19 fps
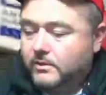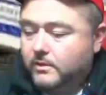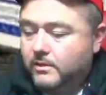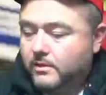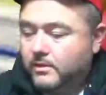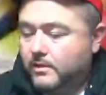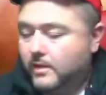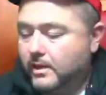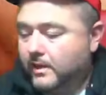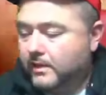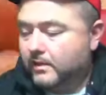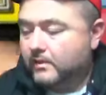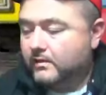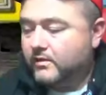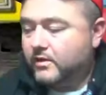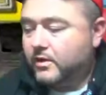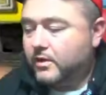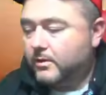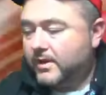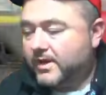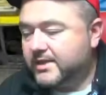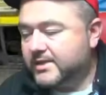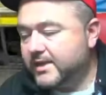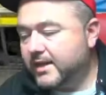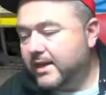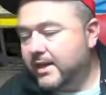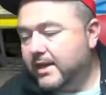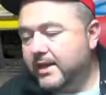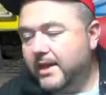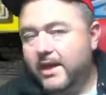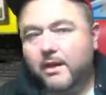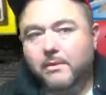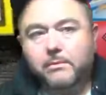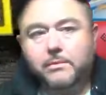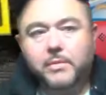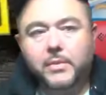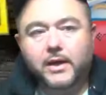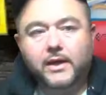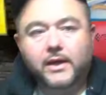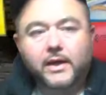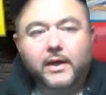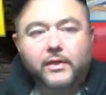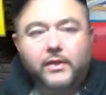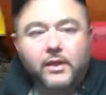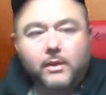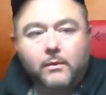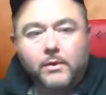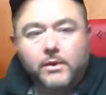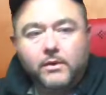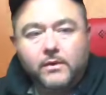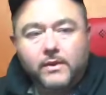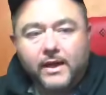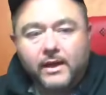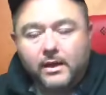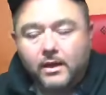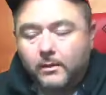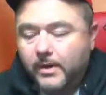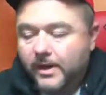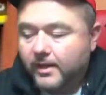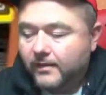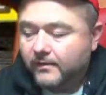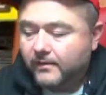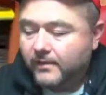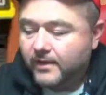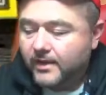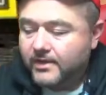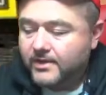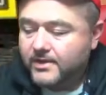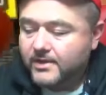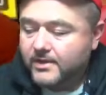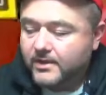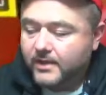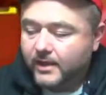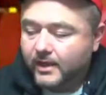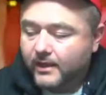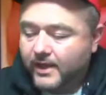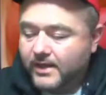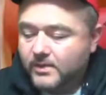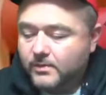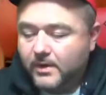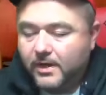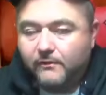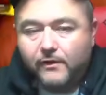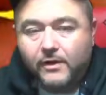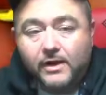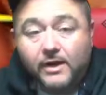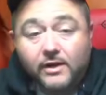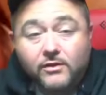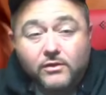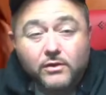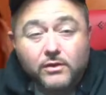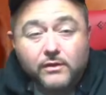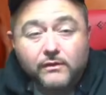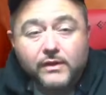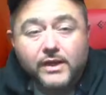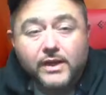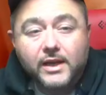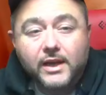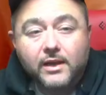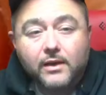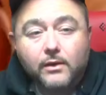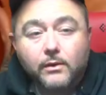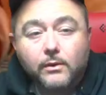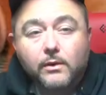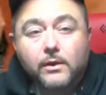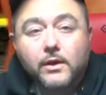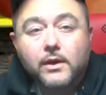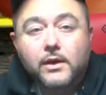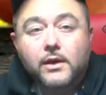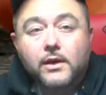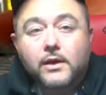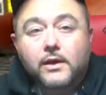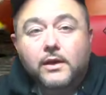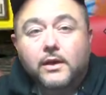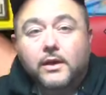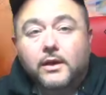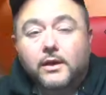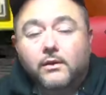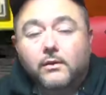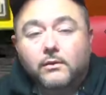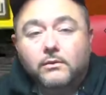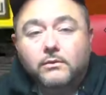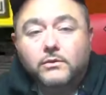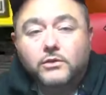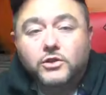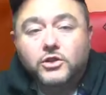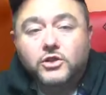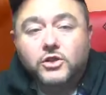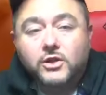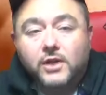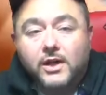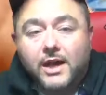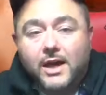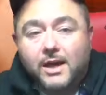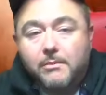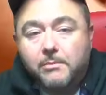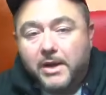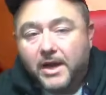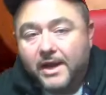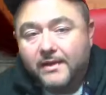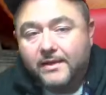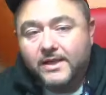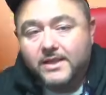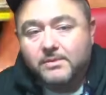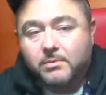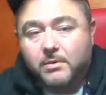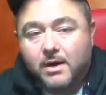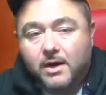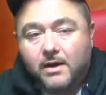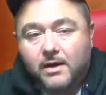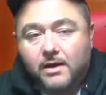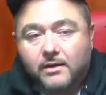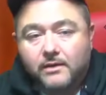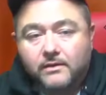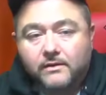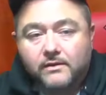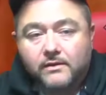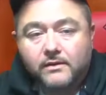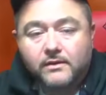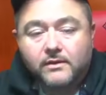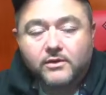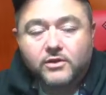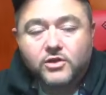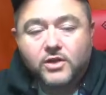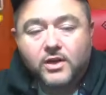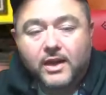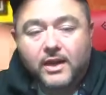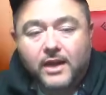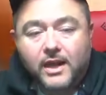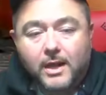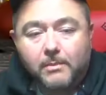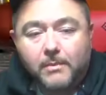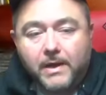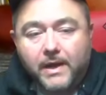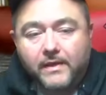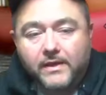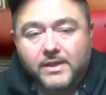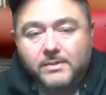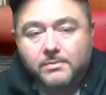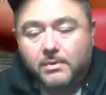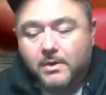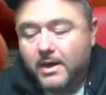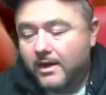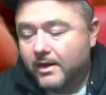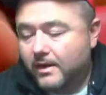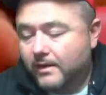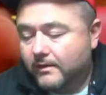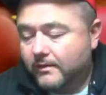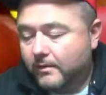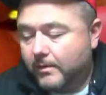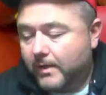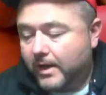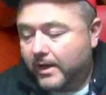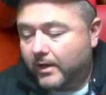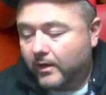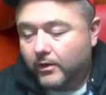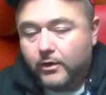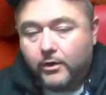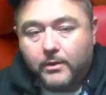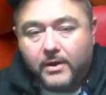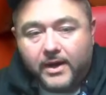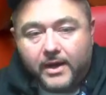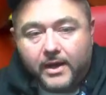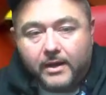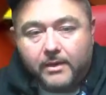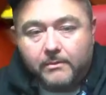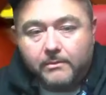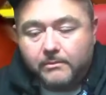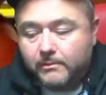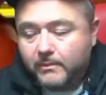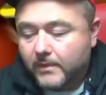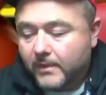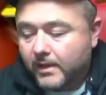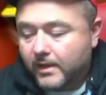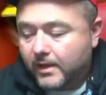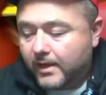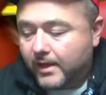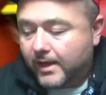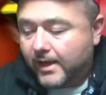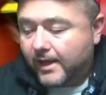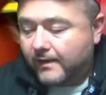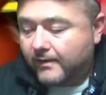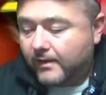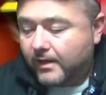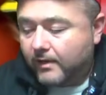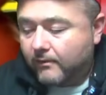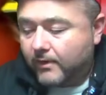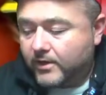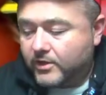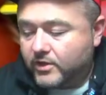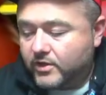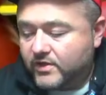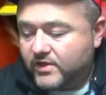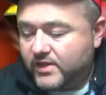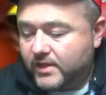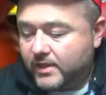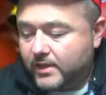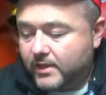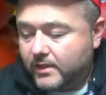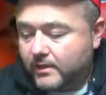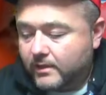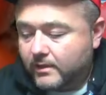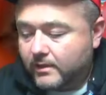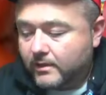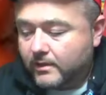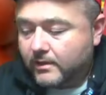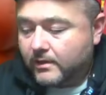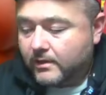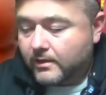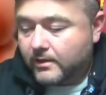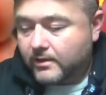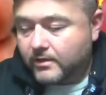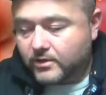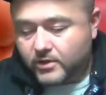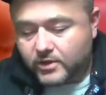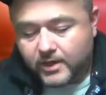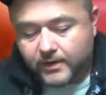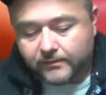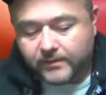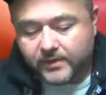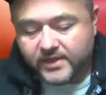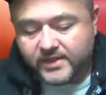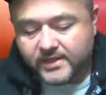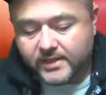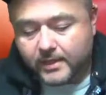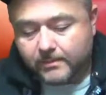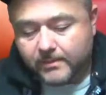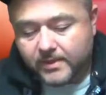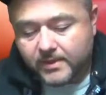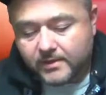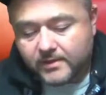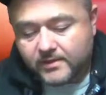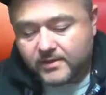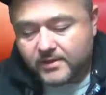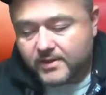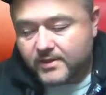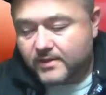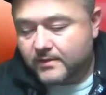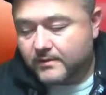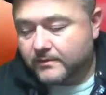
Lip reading: Nothing too exciting yet, but I think we knew that going into this. Again, that's why I figured I'd do the video. You know, should I buy this product? Should I not buy this product, depending on who I am? Anthony Richardson, Jeffrey Simmons,